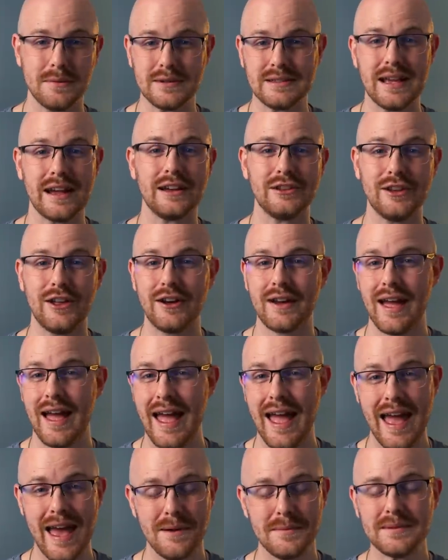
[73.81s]
we'll take a look
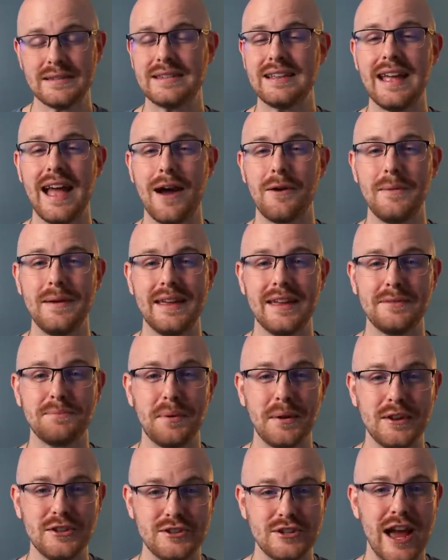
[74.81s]
and we'll see how we can put